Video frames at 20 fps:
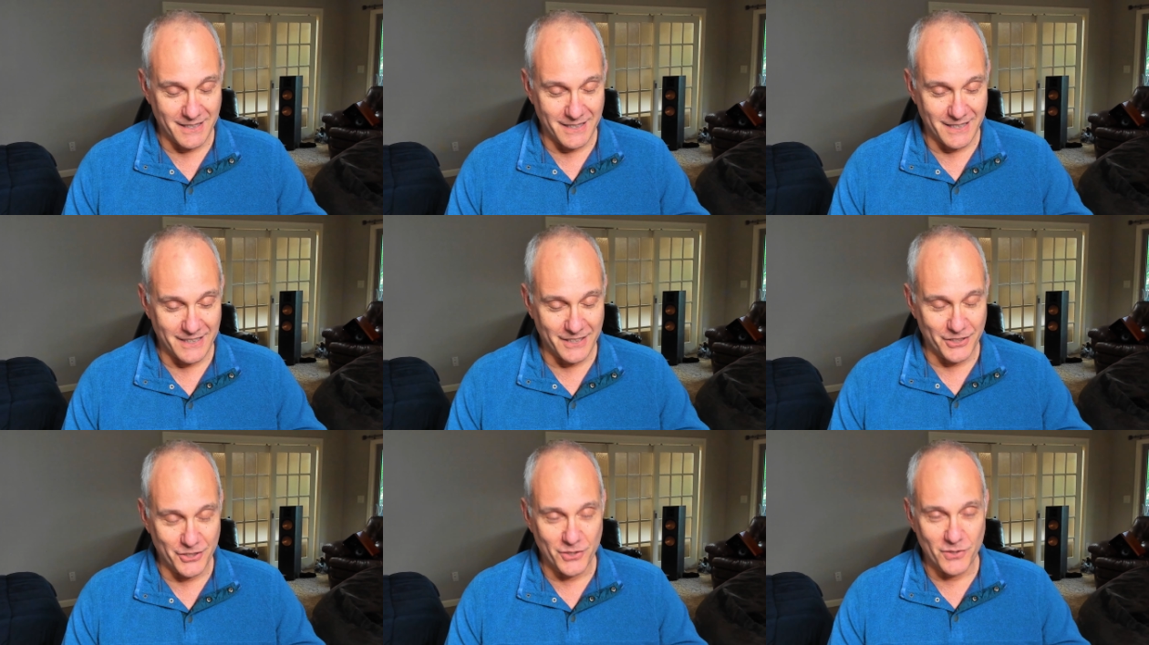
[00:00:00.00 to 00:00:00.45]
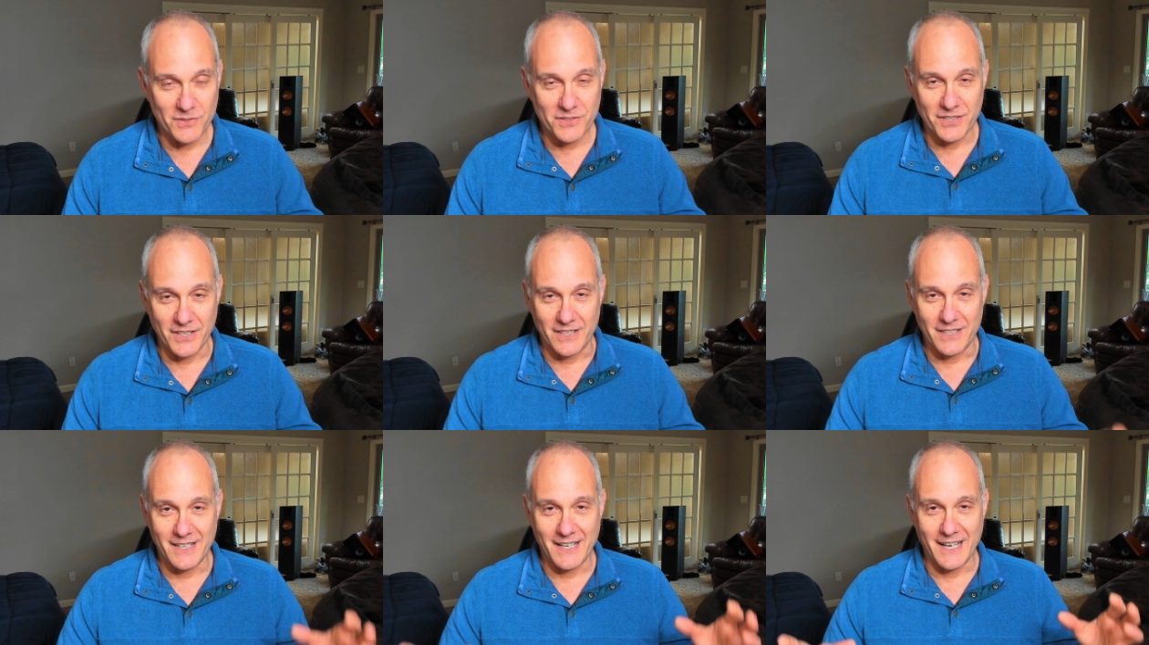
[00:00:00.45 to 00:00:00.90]
use
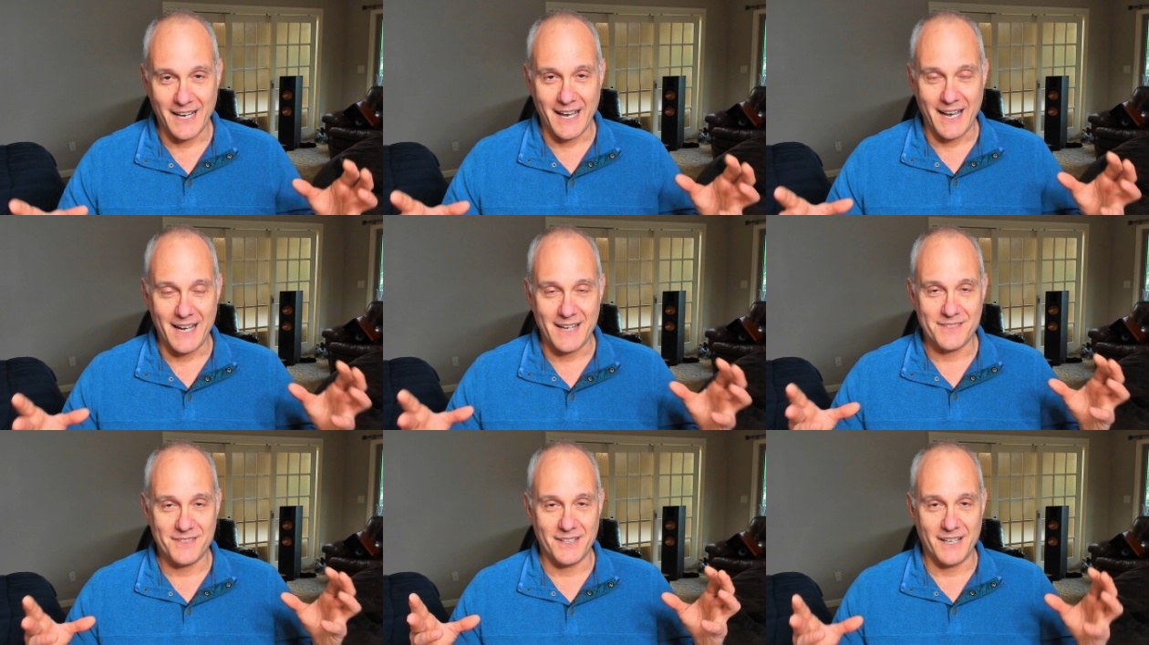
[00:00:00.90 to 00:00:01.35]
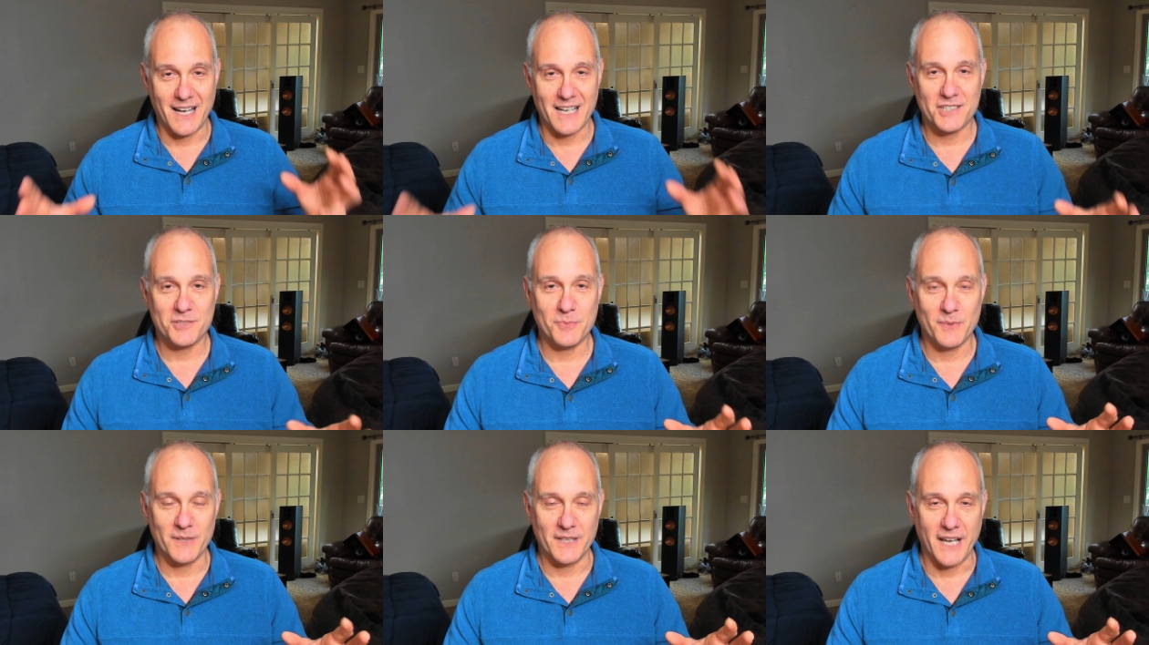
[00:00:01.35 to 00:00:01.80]
it as an
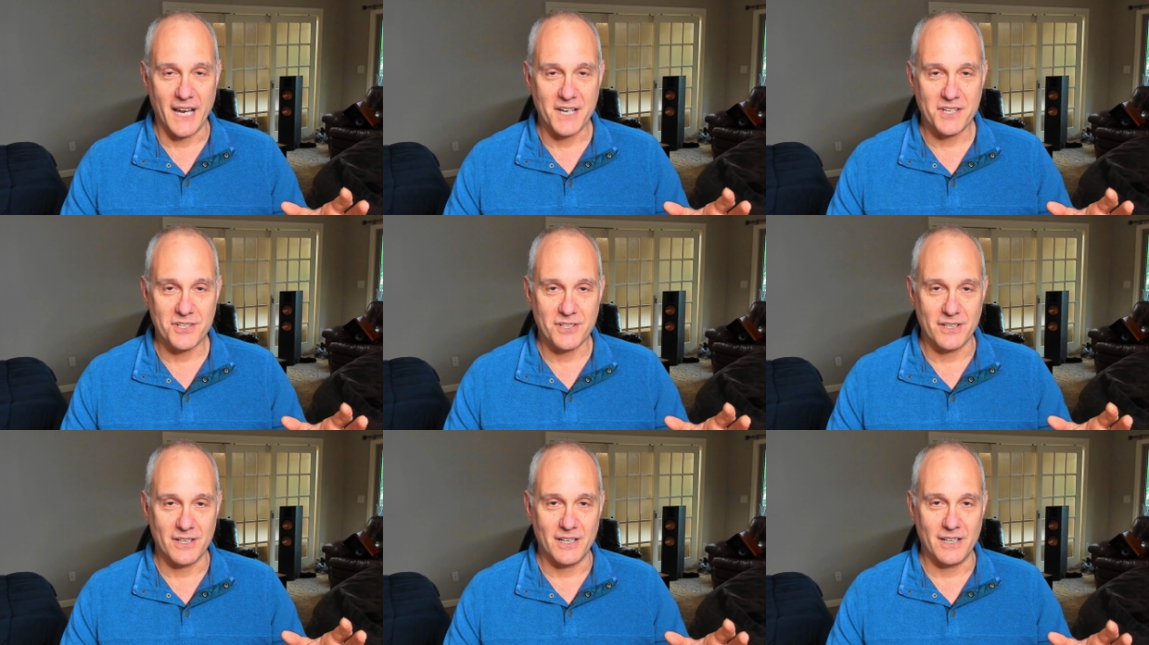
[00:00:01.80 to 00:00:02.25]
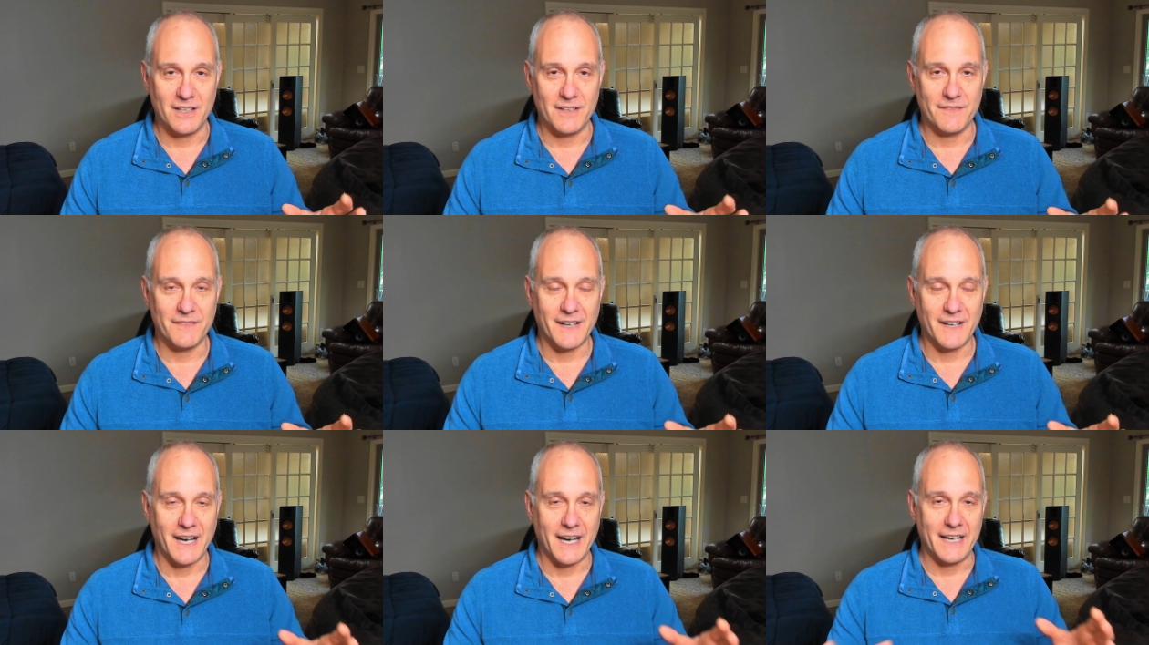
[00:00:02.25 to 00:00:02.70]
explanation
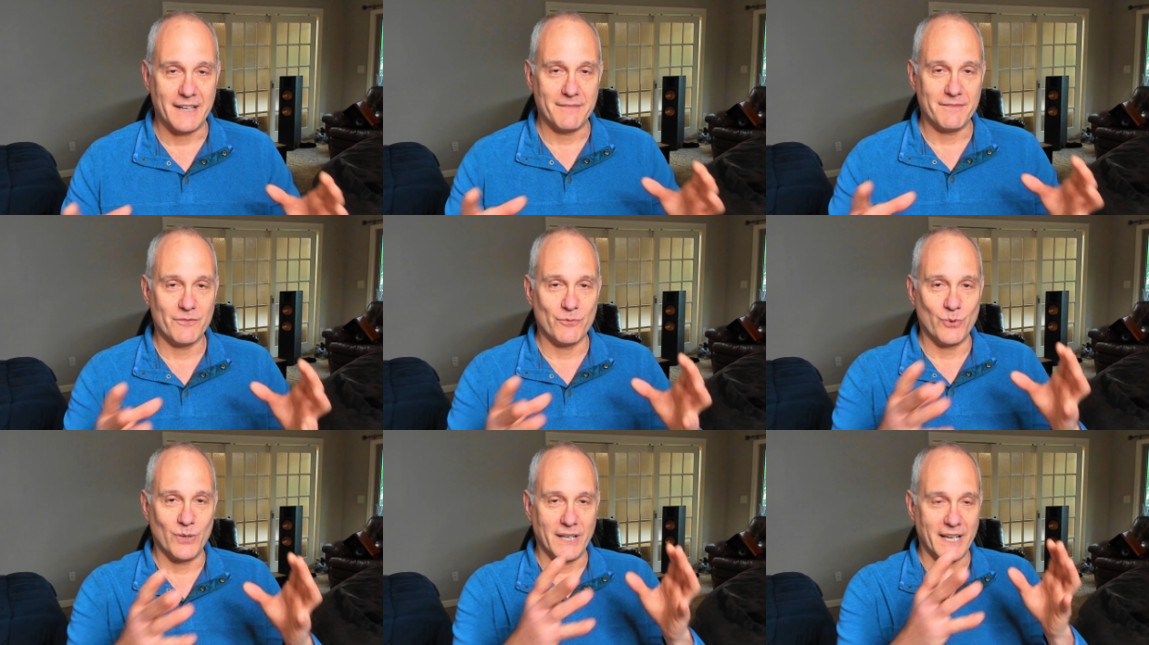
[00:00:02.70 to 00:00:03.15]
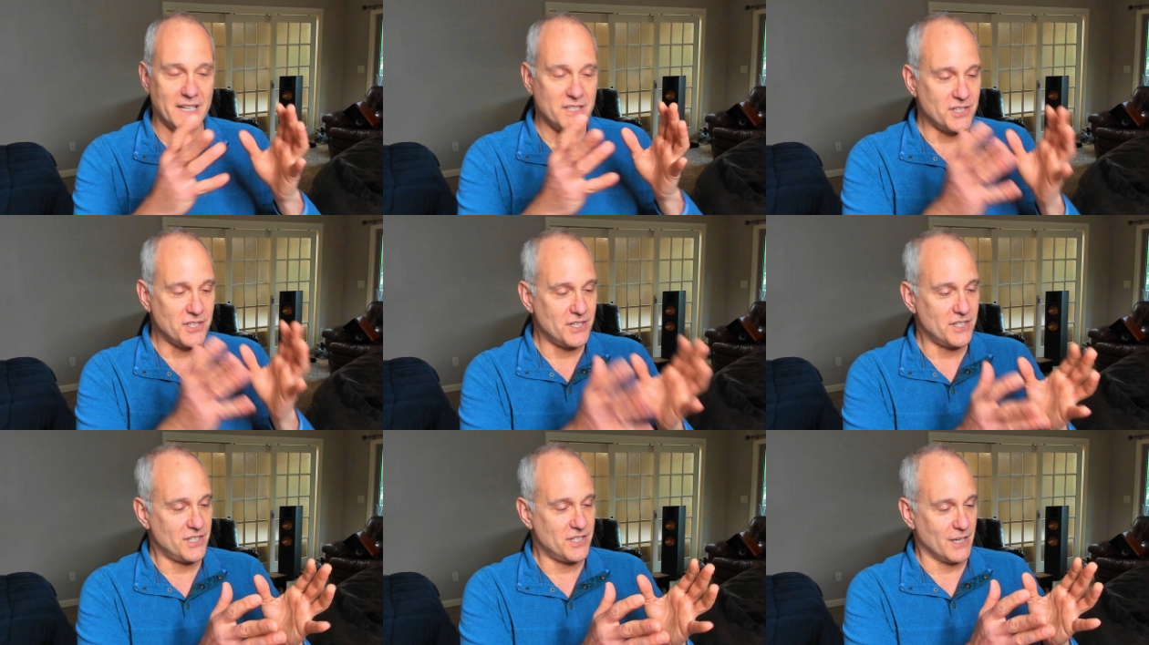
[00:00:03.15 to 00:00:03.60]
of a
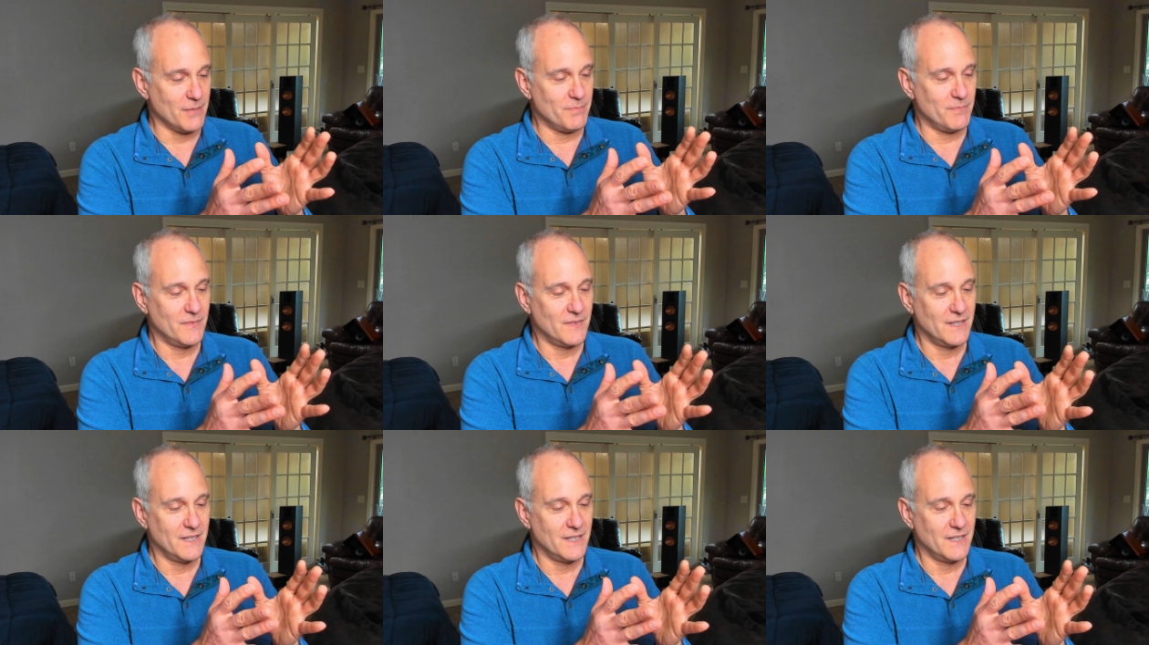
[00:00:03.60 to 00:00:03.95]
relationship